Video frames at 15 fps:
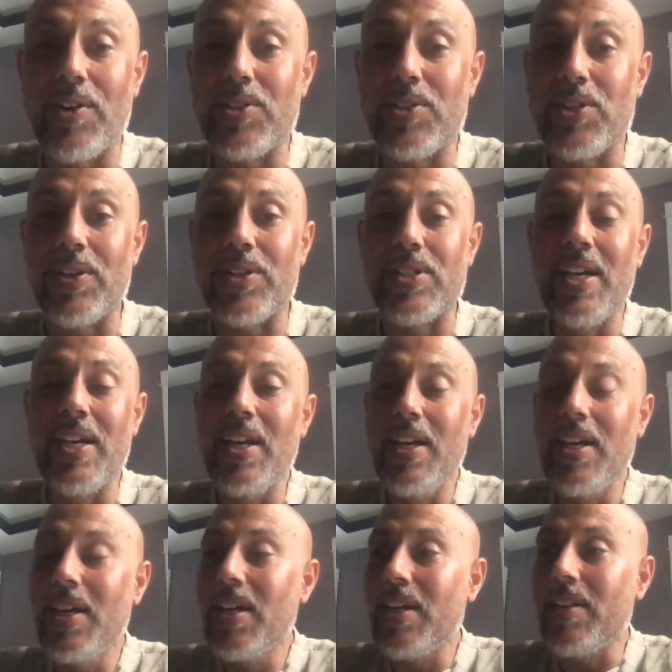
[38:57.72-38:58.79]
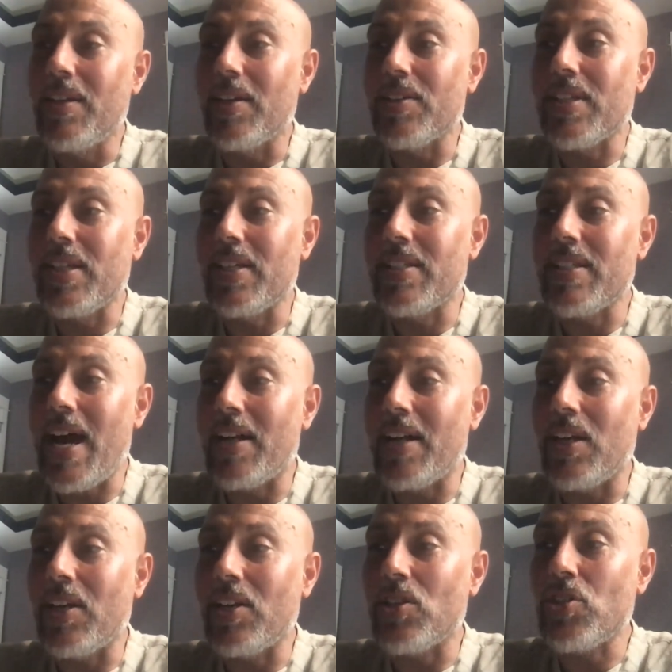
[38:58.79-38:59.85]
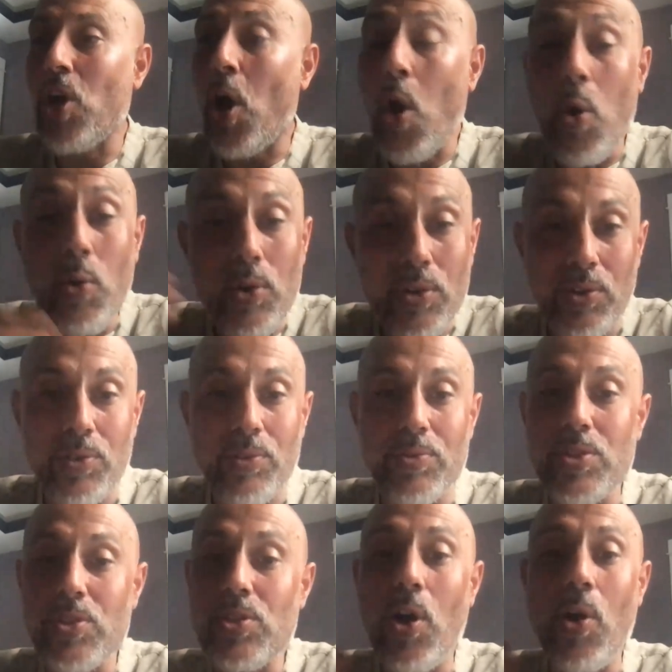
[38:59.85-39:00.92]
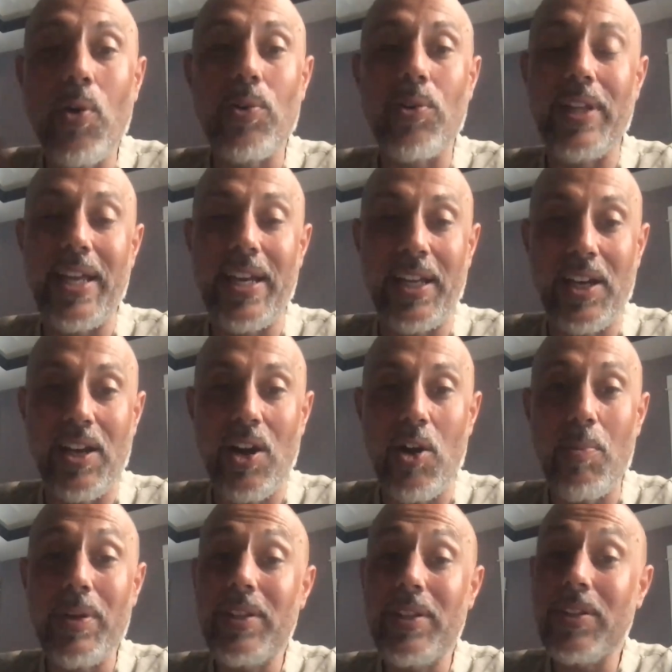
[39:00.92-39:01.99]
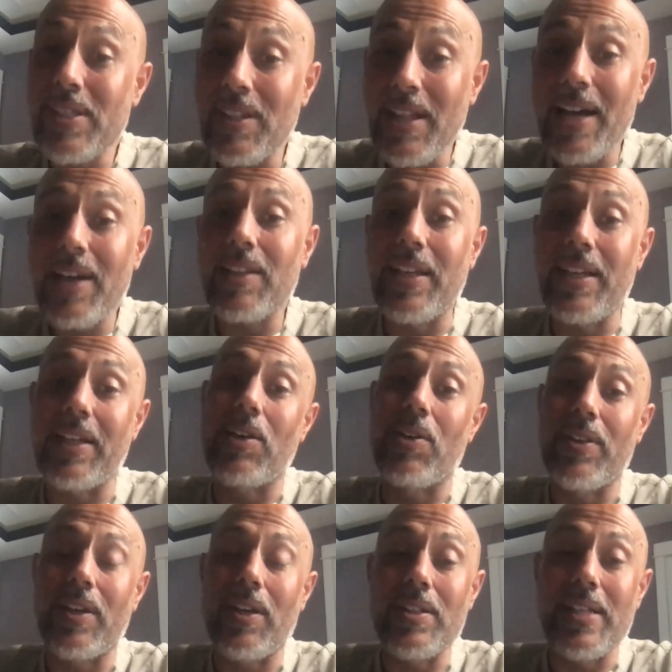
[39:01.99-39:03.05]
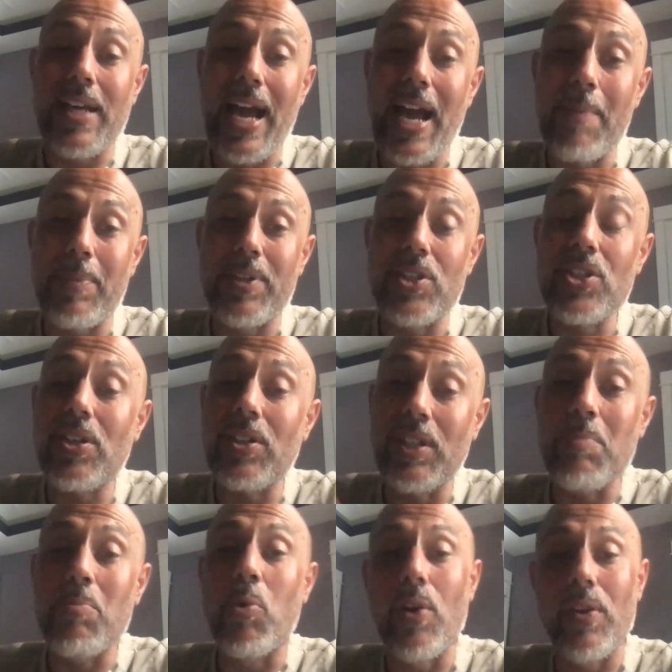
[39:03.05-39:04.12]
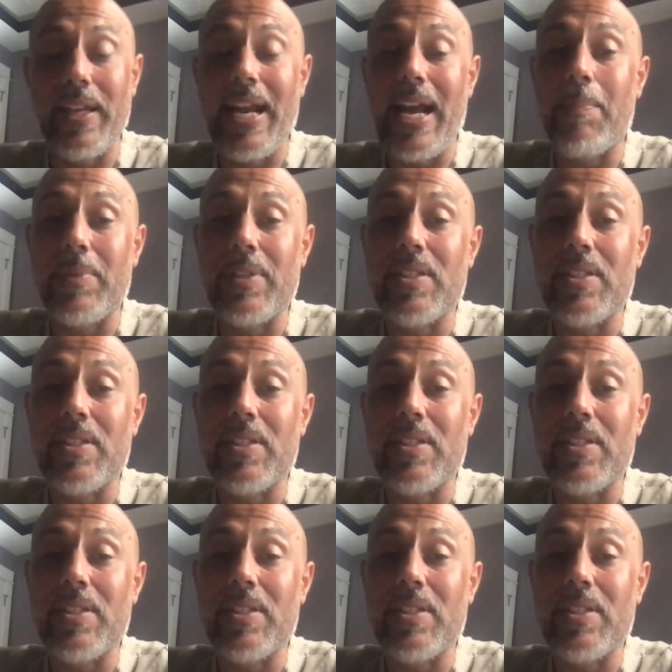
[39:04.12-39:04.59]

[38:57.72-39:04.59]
so there's it's not total letting go, but there's a lot of letting go that ought to happen, certainly more than happens